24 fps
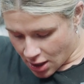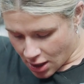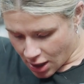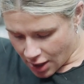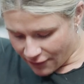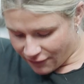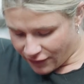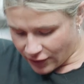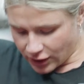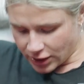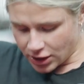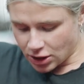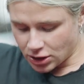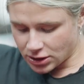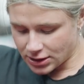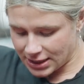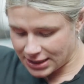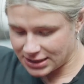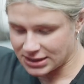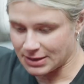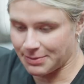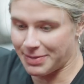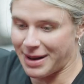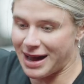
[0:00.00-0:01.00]
are fully
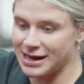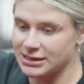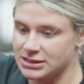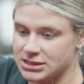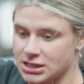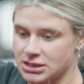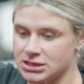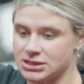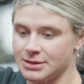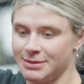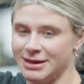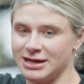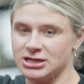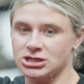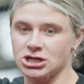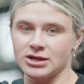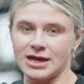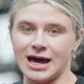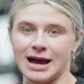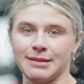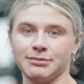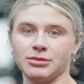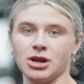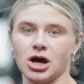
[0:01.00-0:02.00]
underneath the pad to make sure
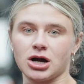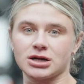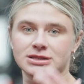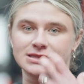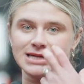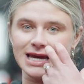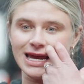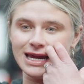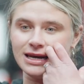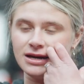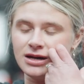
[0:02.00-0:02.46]
that I'm locked in.